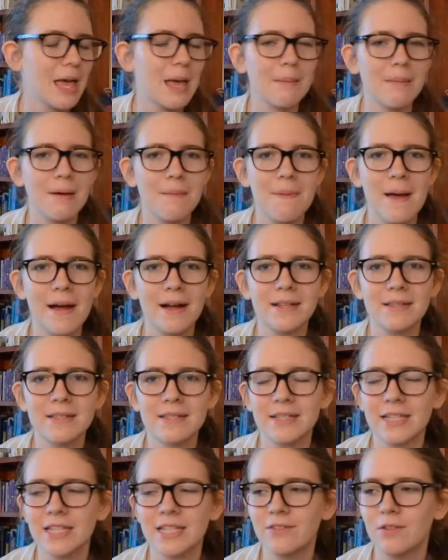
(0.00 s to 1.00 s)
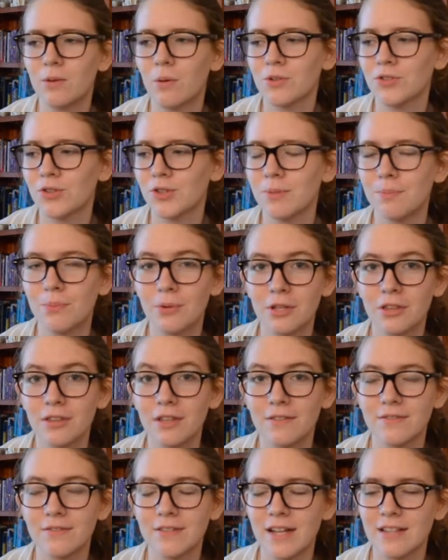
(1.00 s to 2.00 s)
My parents and Liv are watching The Book
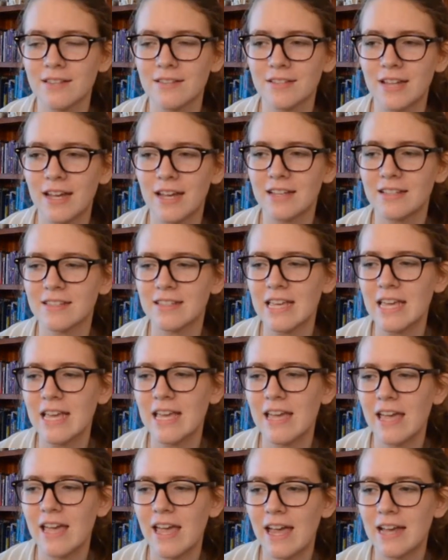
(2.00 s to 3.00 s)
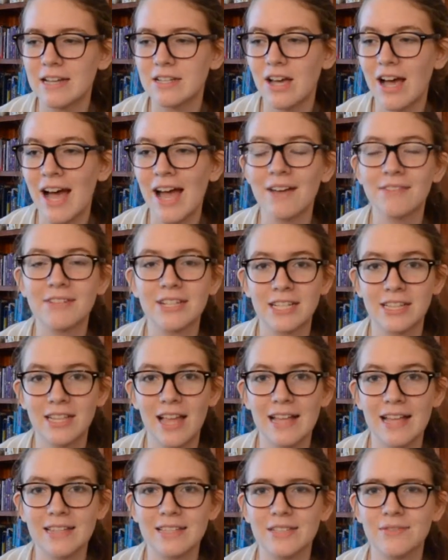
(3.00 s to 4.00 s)
Thief downstairs, and I have
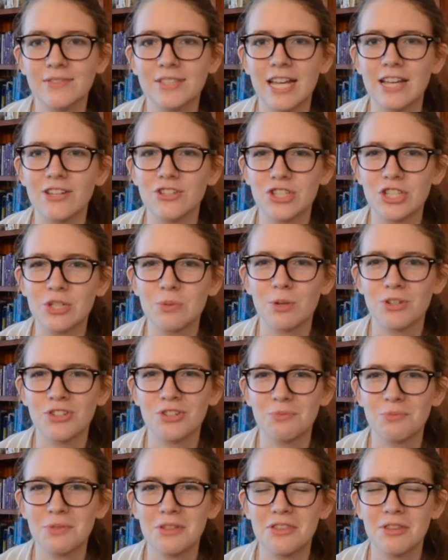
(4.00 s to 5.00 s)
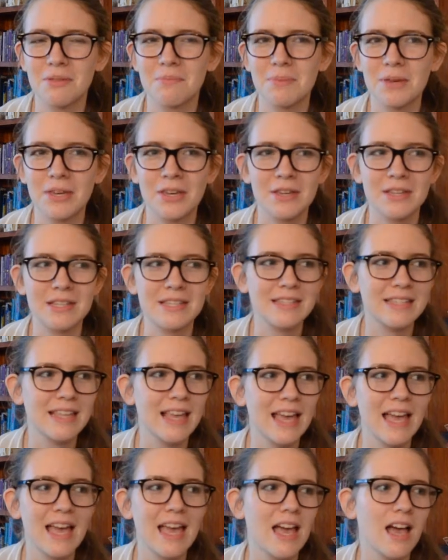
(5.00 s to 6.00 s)
declined an invitation to watch it with them because
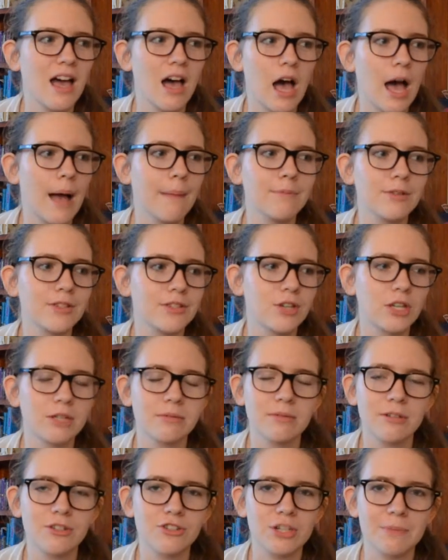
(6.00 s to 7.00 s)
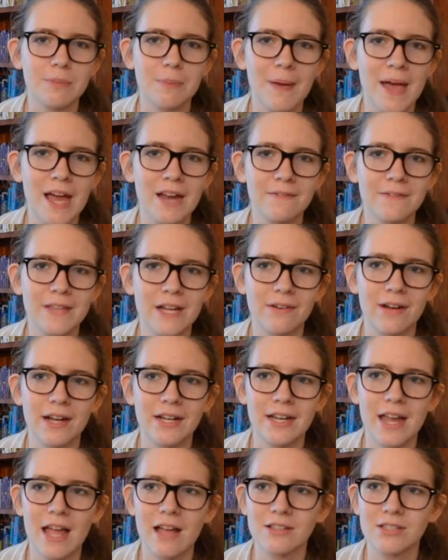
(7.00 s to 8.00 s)
I'm just not emotionally prepared for that
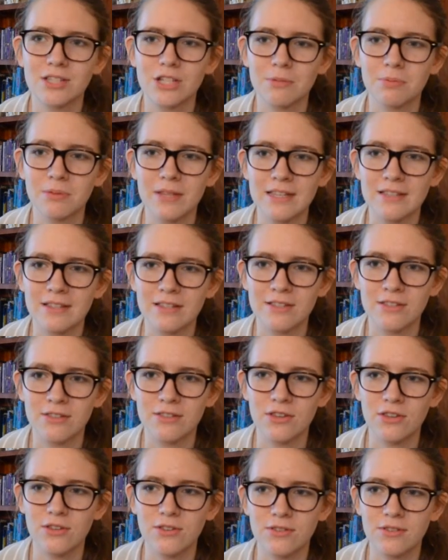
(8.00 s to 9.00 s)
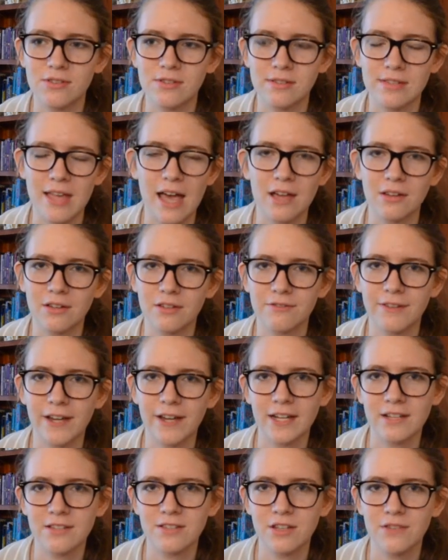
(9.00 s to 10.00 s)
right now, so please excuse the sound
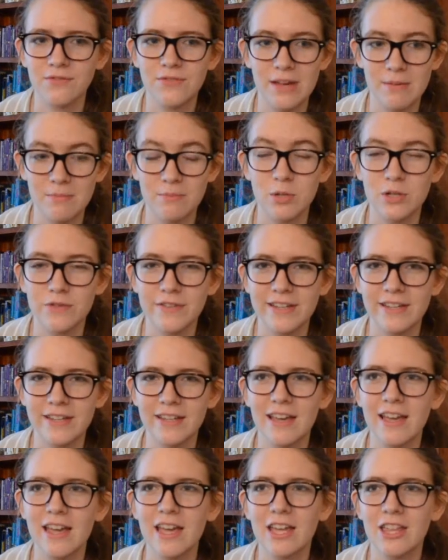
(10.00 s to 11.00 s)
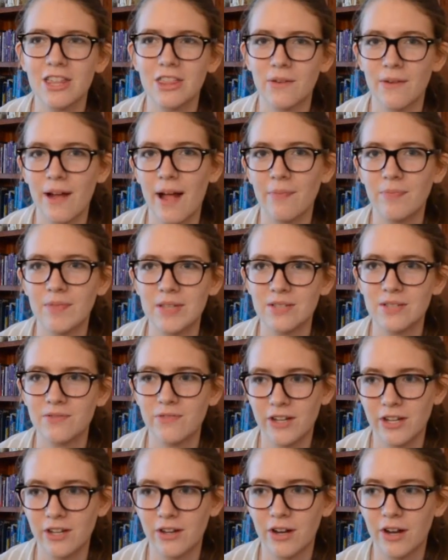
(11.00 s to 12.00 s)
effects of that movie throughout this
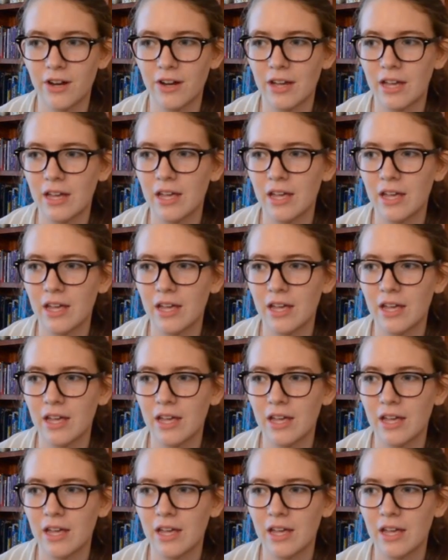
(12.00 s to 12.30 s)
video.